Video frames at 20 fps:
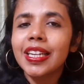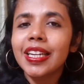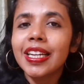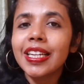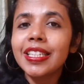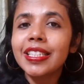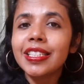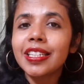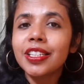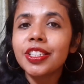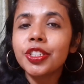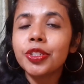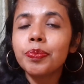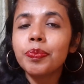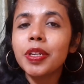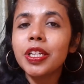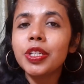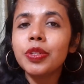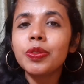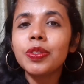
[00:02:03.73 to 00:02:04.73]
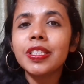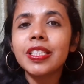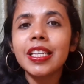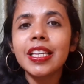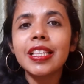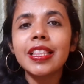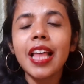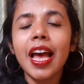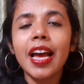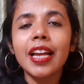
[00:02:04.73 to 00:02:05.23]
It touched me to
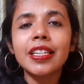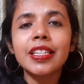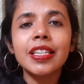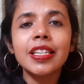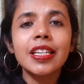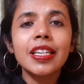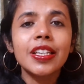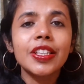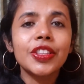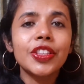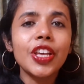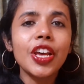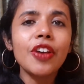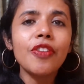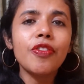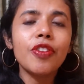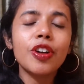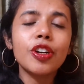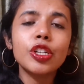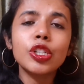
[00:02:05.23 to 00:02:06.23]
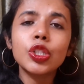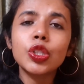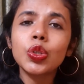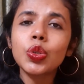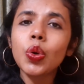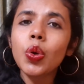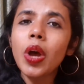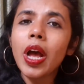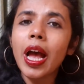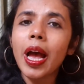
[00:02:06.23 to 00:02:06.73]
see that they were
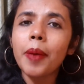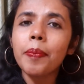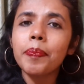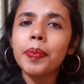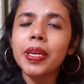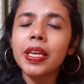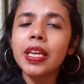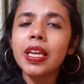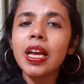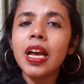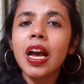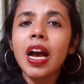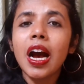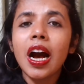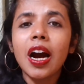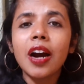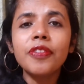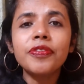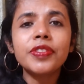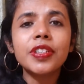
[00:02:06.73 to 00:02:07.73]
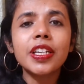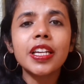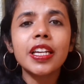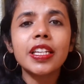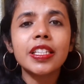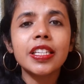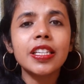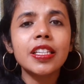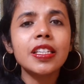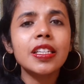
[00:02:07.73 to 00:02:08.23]
so happy after
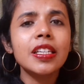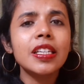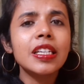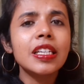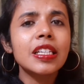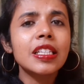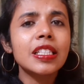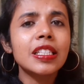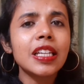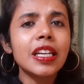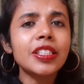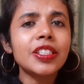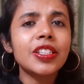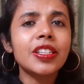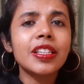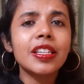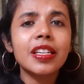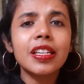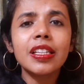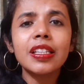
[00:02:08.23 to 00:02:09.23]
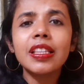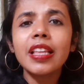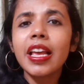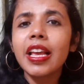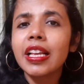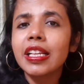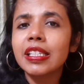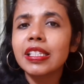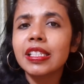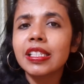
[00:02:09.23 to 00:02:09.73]
getting such little
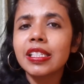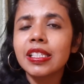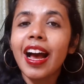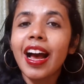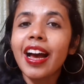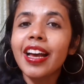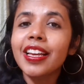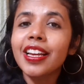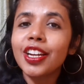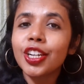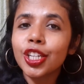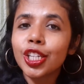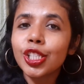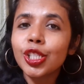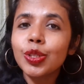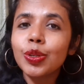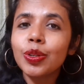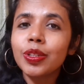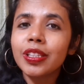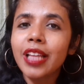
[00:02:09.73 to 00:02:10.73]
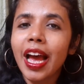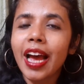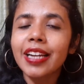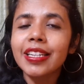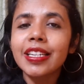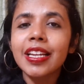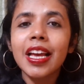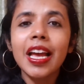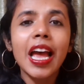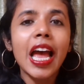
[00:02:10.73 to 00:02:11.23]
things. I understood
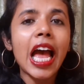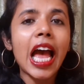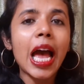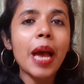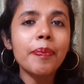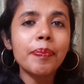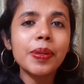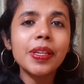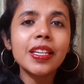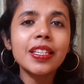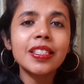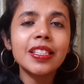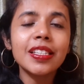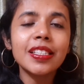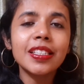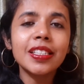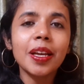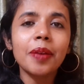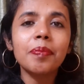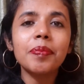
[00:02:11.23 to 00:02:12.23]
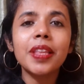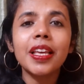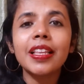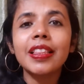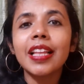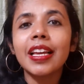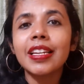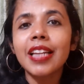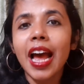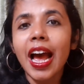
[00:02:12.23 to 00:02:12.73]
that happiness is
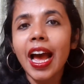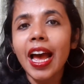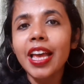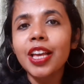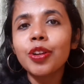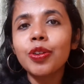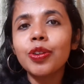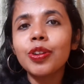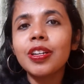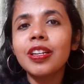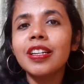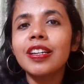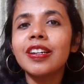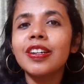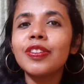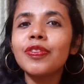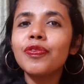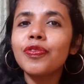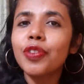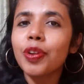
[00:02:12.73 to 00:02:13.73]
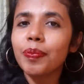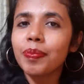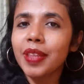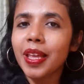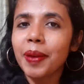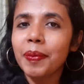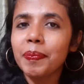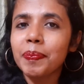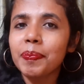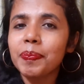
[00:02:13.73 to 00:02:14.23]
something that I could learn from
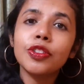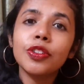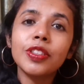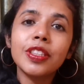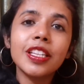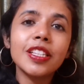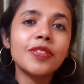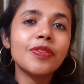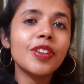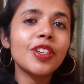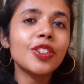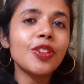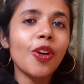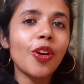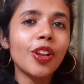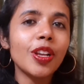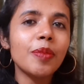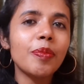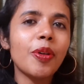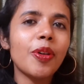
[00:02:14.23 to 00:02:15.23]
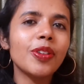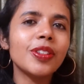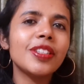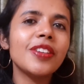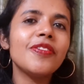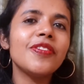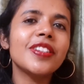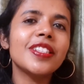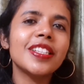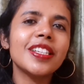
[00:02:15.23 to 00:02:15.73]
them. So, this was all about
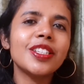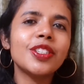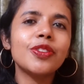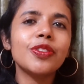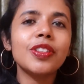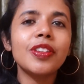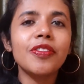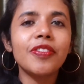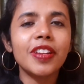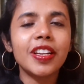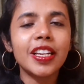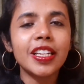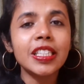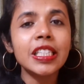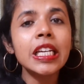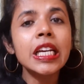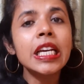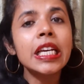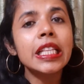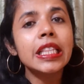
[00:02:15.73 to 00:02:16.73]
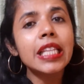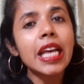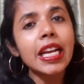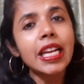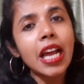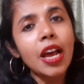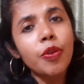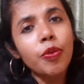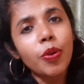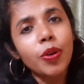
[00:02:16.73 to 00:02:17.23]
the visit to the village that
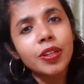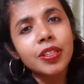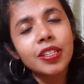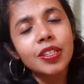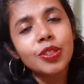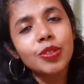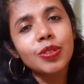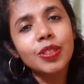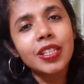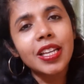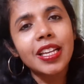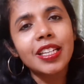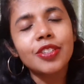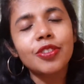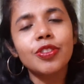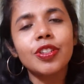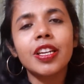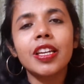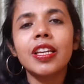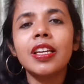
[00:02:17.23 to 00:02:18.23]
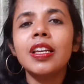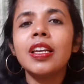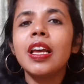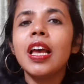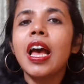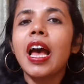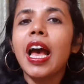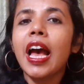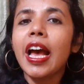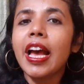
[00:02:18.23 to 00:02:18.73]
I wanted to say today,
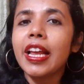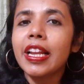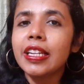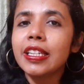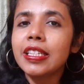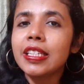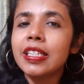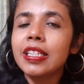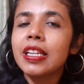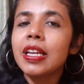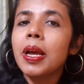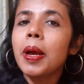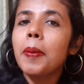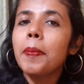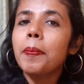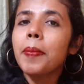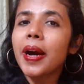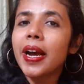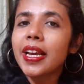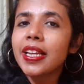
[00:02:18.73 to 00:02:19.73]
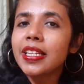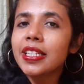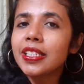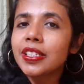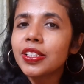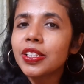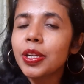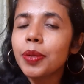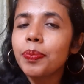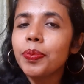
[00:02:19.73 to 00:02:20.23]
and my
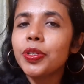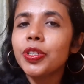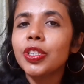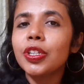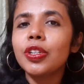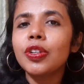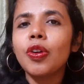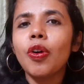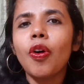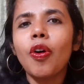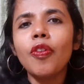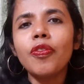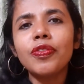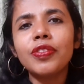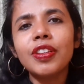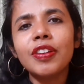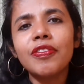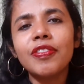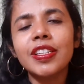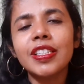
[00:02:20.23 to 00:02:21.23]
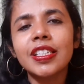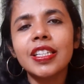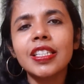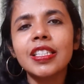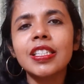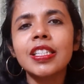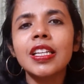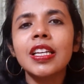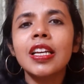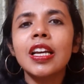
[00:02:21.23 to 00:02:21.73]
description of the
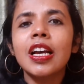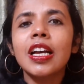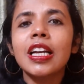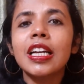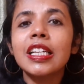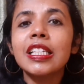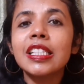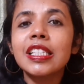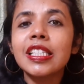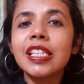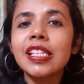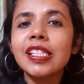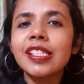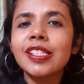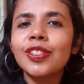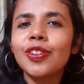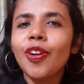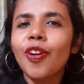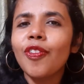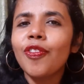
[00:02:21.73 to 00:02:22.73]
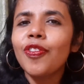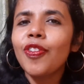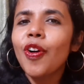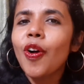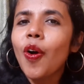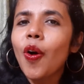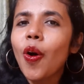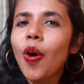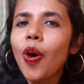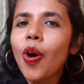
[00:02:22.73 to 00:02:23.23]
visit consists of
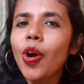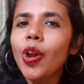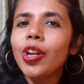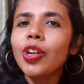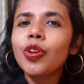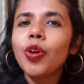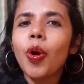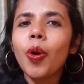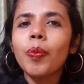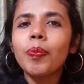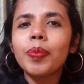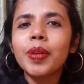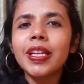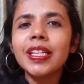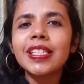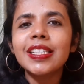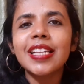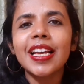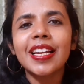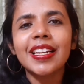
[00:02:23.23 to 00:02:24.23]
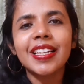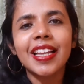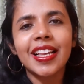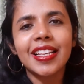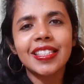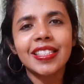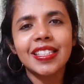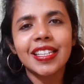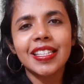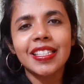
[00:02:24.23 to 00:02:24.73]
all complex
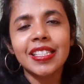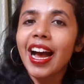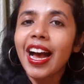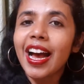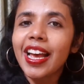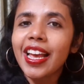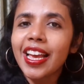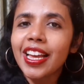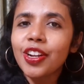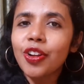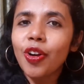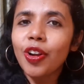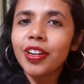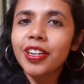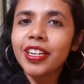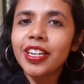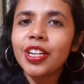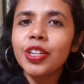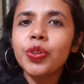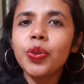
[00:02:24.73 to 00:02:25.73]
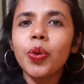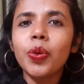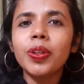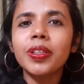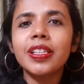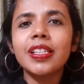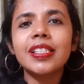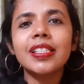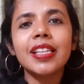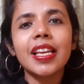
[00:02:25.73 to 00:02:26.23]
sentences. I had already told
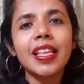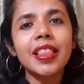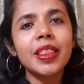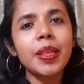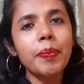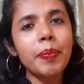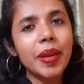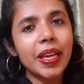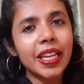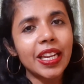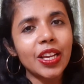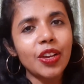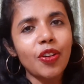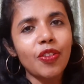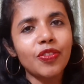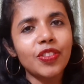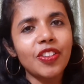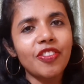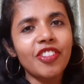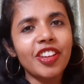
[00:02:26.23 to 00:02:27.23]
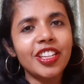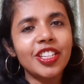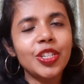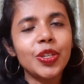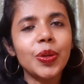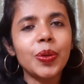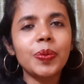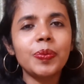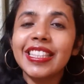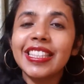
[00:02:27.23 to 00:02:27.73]
this in the beginning of the
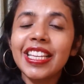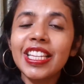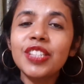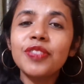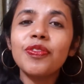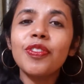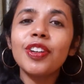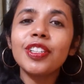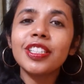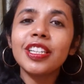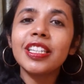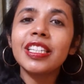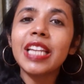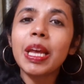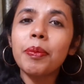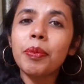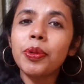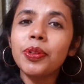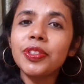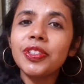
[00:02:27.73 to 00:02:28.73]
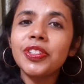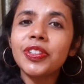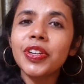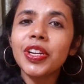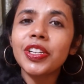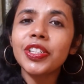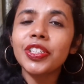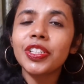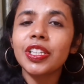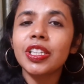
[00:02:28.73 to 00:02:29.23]
video. This was a
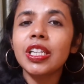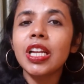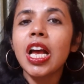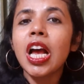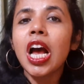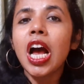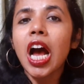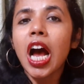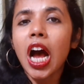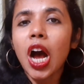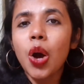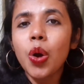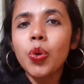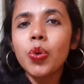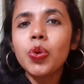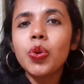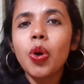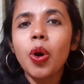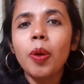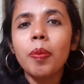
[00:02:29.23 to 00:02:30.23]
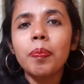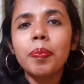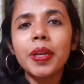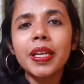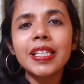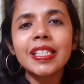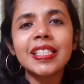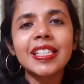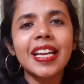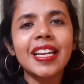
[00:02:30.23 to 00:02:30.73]
demonstration how
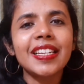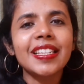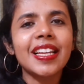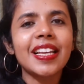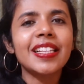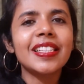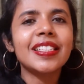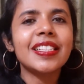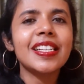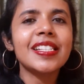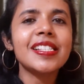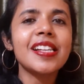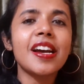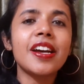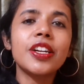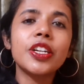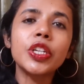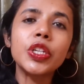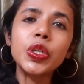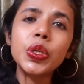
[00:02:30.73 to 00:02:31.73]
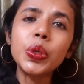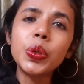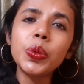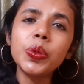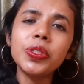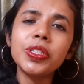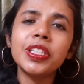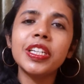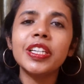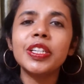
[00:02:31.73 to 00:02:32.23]
complex sentences are
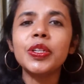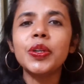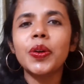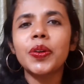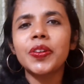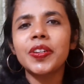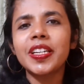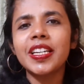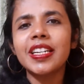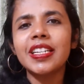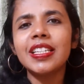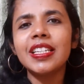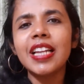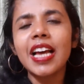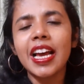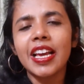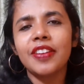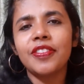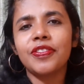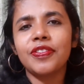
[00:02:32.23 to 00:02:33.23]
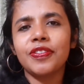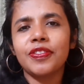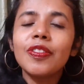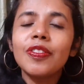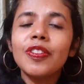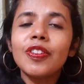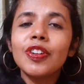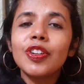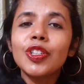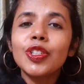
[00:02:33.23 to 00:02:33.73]
used in your real life.
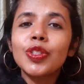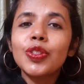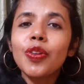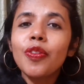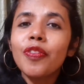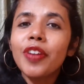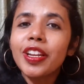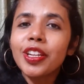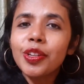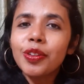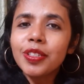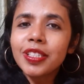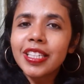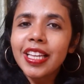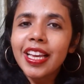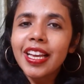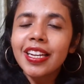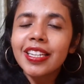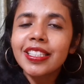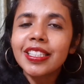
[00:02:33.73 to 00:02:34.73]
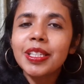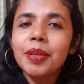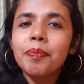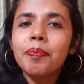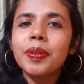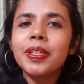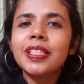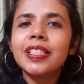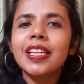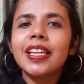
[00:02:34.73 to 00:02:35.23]
So when you say a
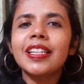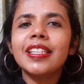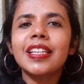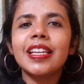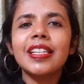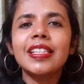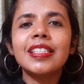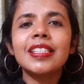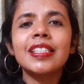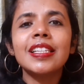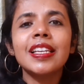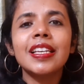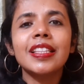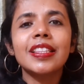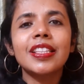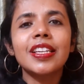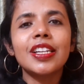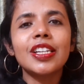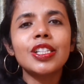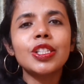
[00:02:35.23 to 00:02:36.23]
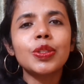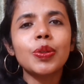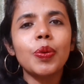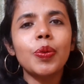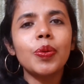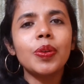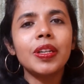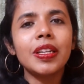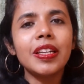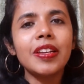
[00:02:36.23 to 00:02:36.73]
simple sentence, there's
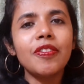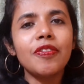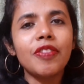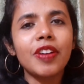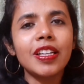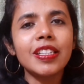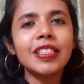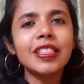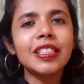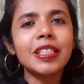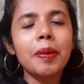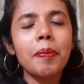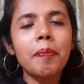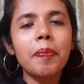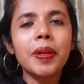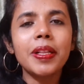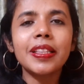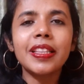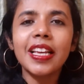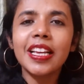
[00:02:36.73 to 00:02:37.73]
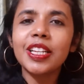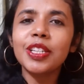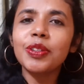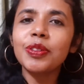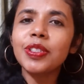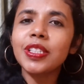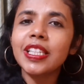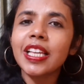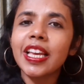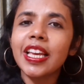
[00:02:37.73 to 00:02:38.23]
only one simple thing to
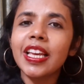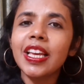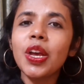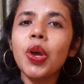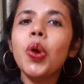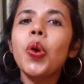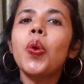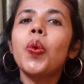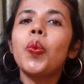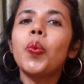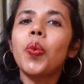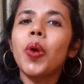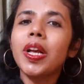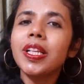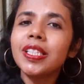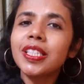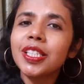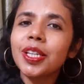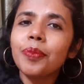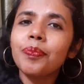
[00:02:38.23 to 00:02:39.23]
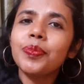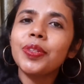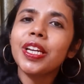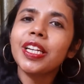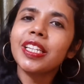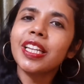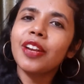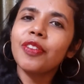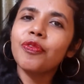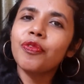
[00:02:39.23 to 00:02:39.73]
say, one
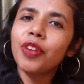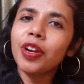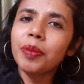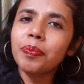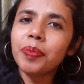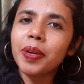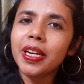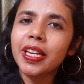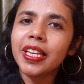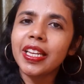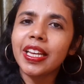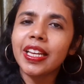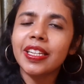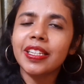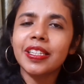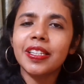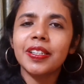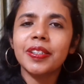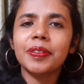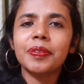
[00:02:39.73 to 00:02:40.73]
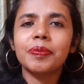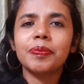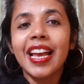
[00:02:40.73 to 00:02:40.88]
subject and one predicate.